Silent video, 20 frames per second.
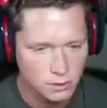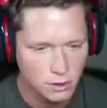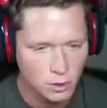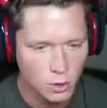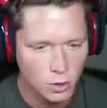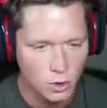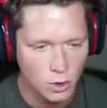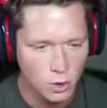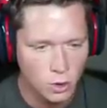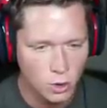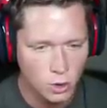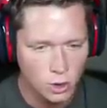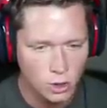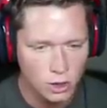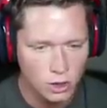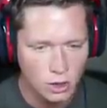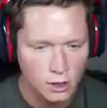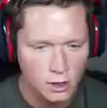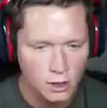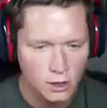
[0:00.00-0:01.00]
Woo. Good
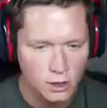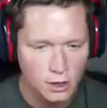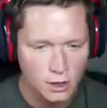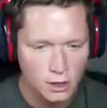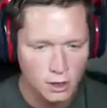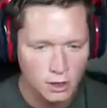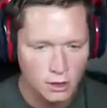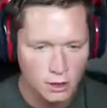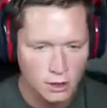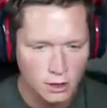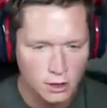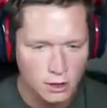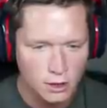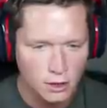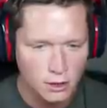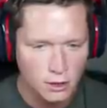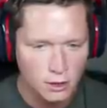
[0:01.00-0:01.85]
ball movement here by the Raptors.